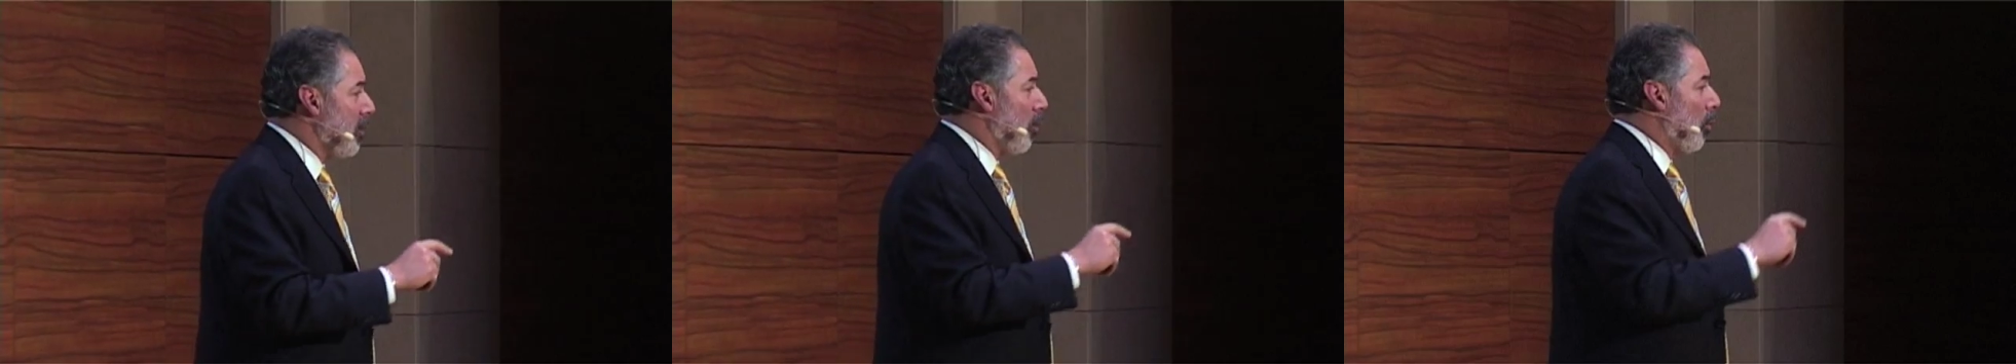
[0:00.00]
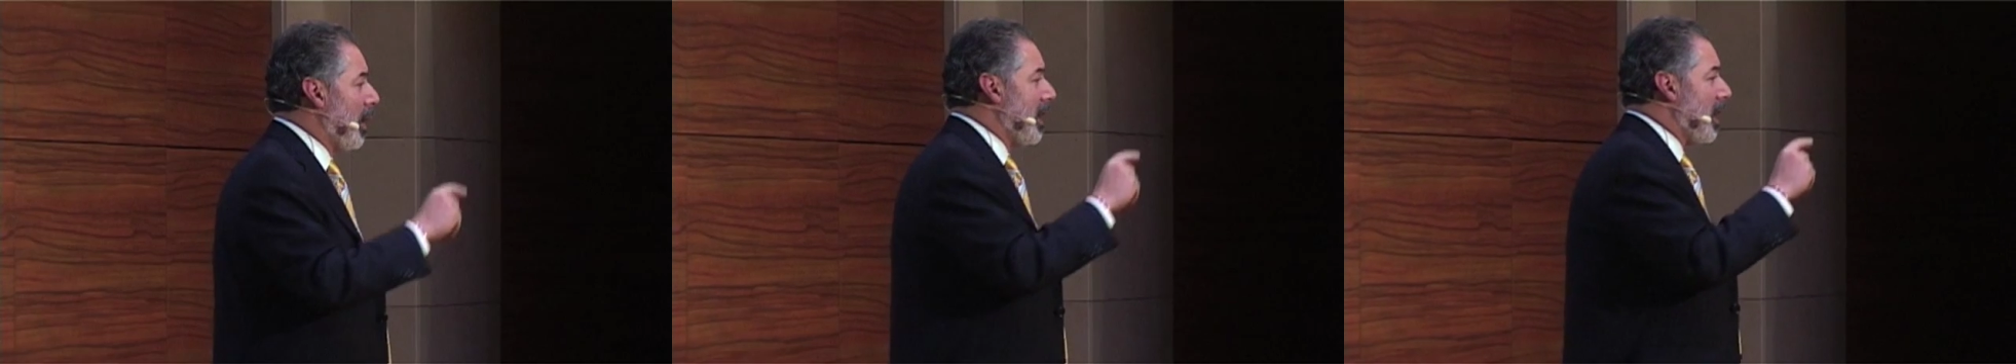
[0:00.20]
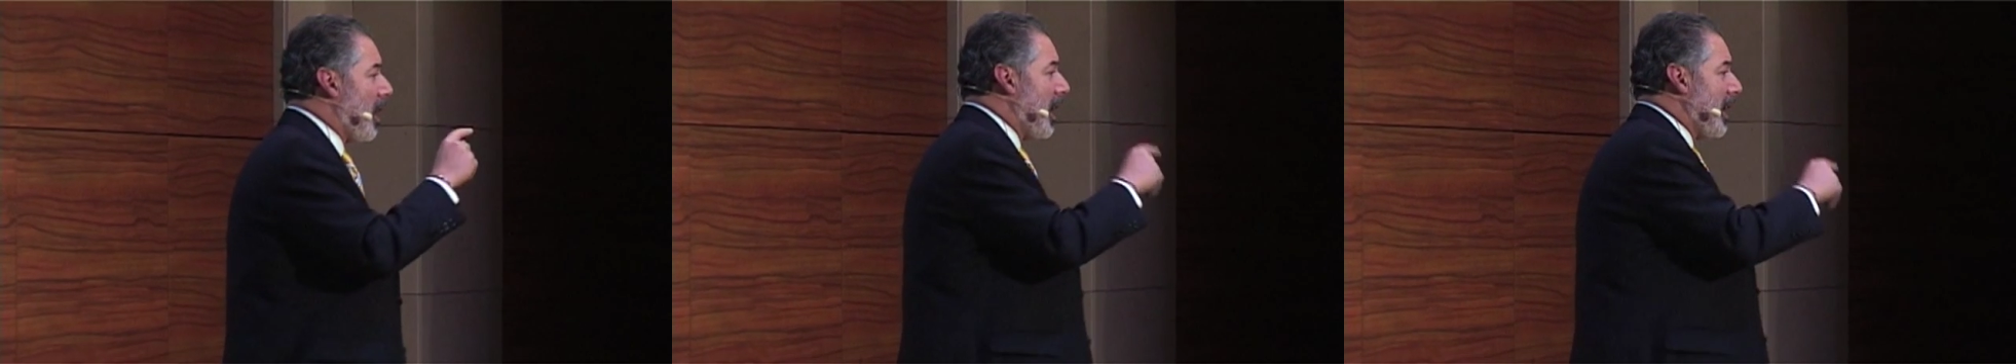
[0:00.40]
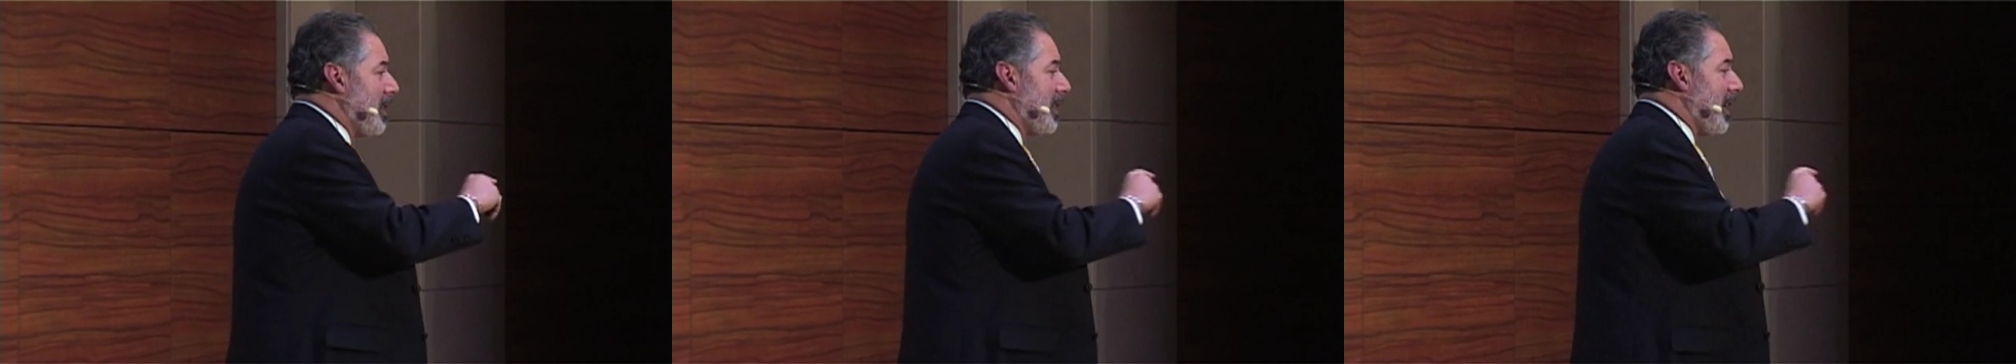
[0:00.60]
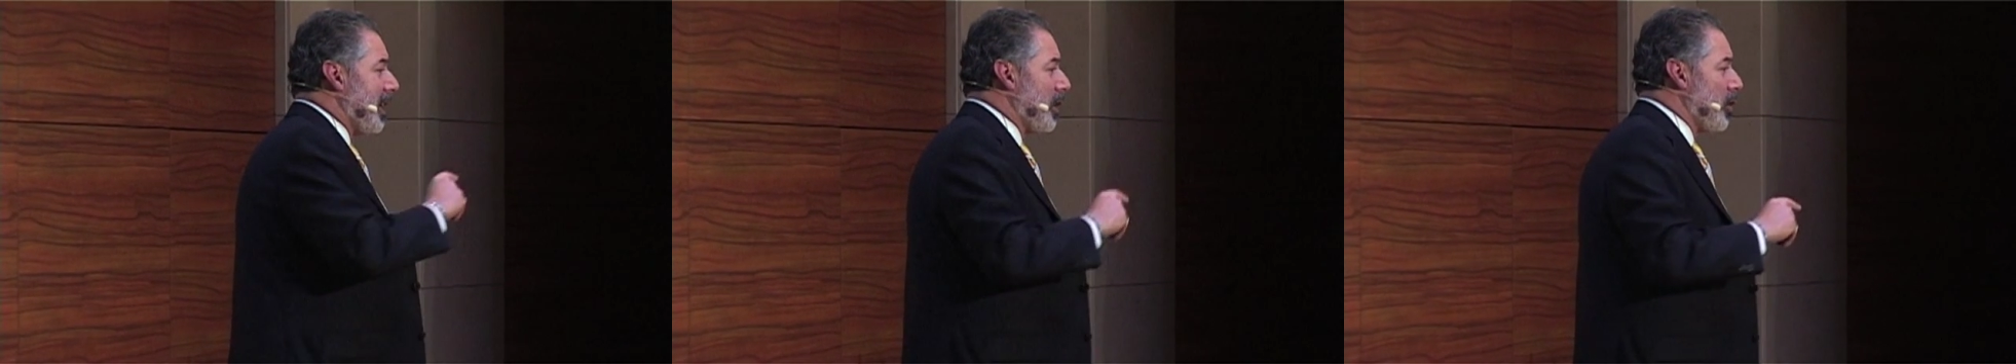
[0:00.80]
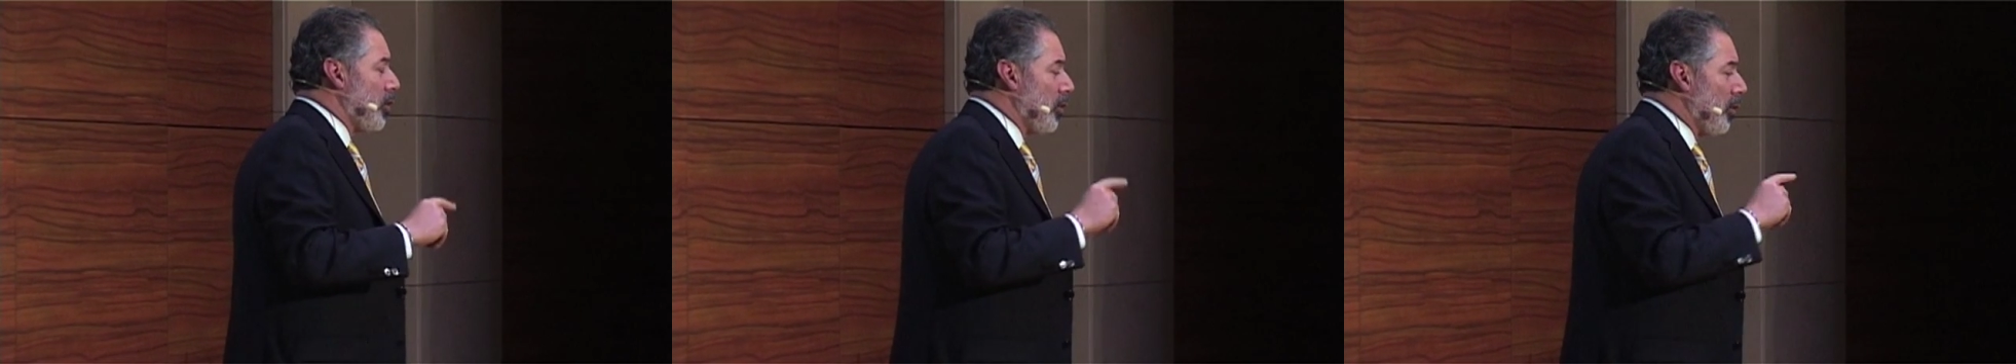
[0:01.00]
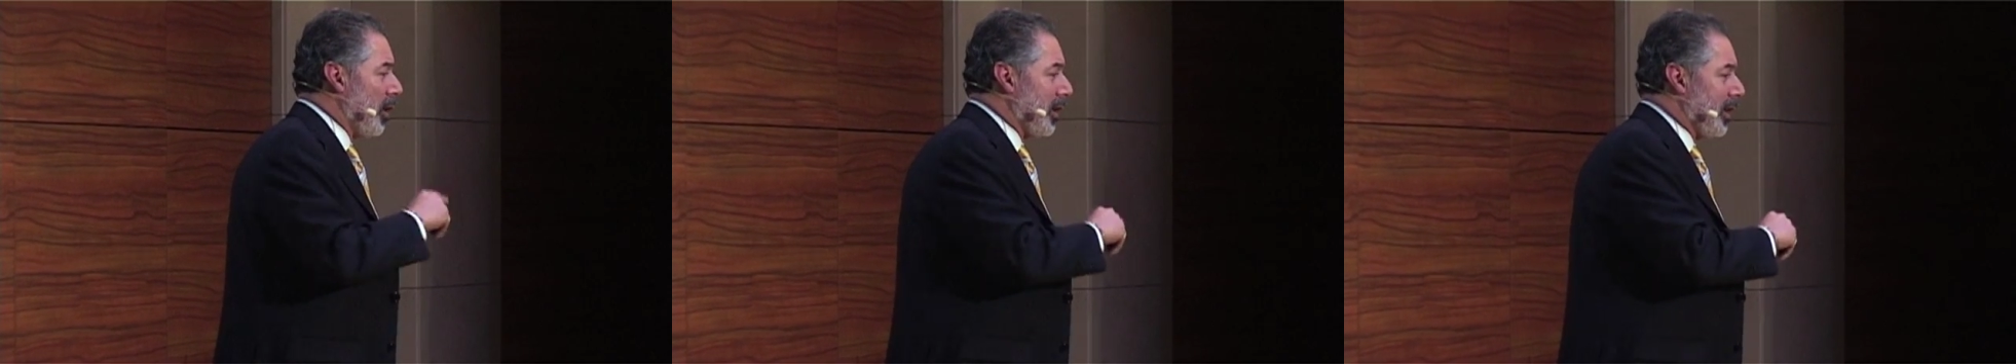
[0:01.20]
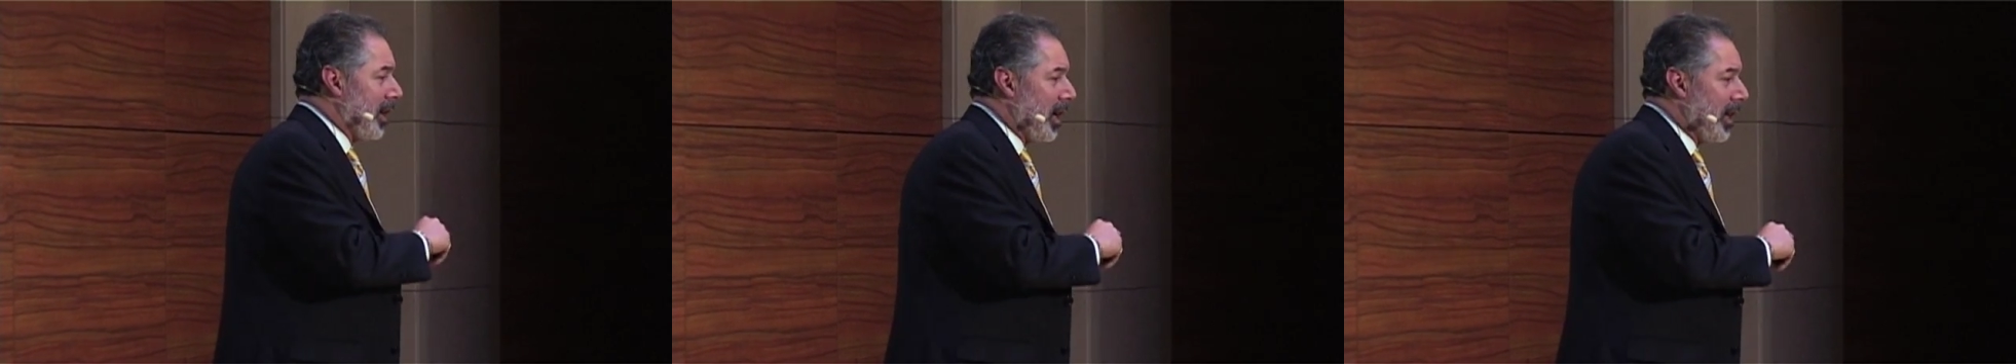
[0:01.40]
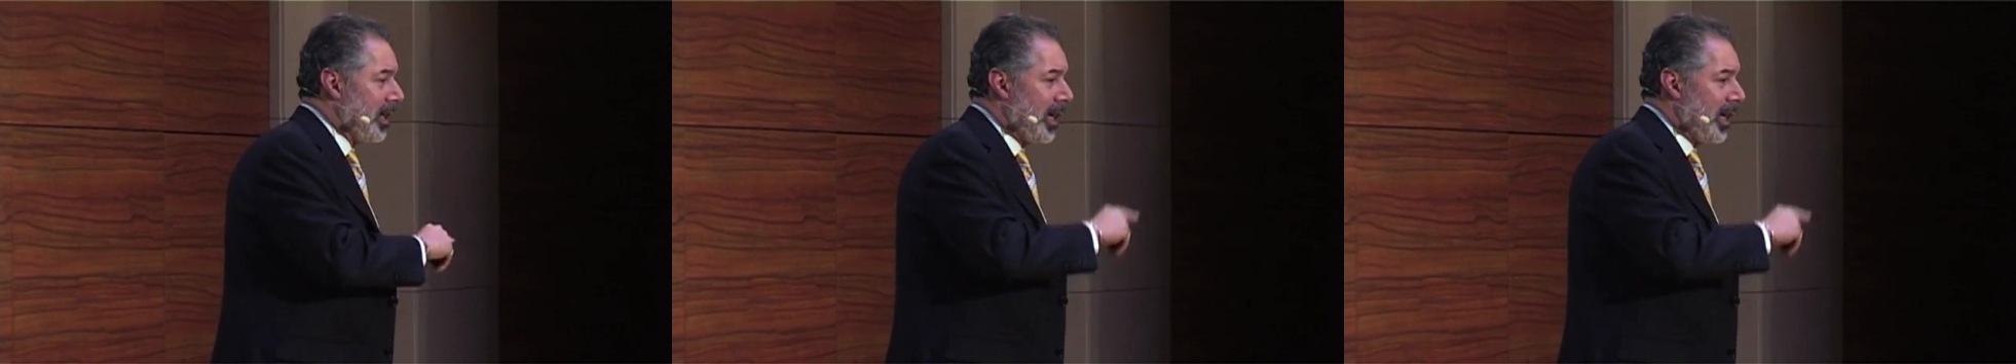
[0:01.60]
when I take a shortcut,